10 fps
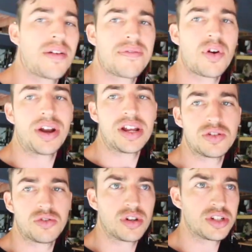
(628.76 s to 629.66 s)
a Friday
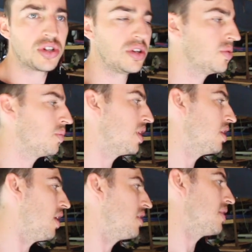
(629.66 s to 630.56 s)
tradition
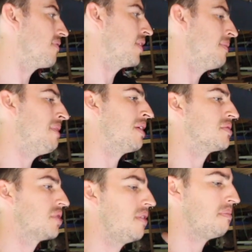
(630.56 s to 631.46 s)
where I take the freedom
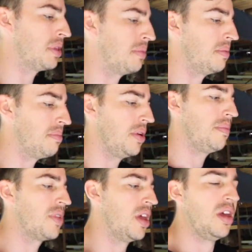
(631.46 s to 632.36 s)
panels off, put them in the boot,
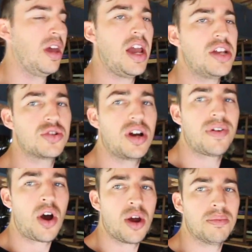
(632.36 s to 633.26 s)
and drive
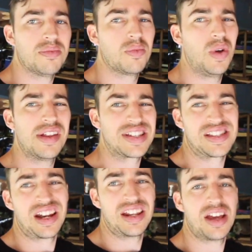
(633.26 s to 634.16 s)
home, whether it's a
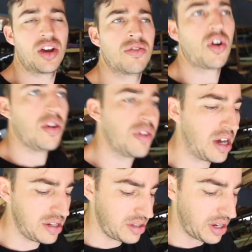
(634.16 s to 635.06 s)
sunny day or an
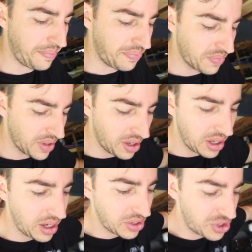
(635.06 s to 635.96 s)
overcast day.
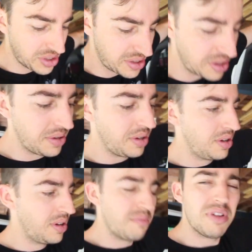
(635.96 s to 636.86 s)
It just
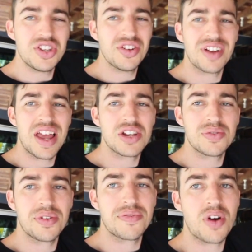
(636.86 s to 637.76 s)
makes you relax
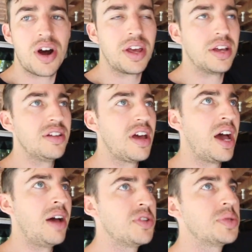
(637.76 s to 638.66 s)
for the Friday,
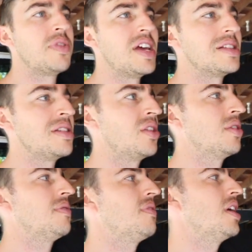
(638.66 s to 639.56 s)
just with that sun in
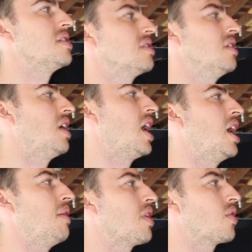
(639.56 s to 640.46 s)
your face,
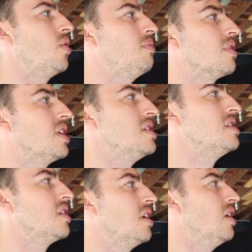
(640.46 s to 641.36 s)
that cool
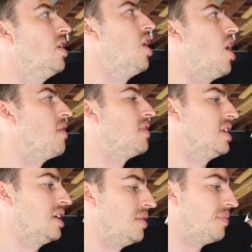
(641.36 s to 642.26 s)
breeze over your
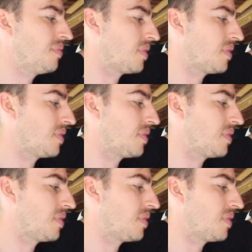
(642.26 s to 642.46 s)
head.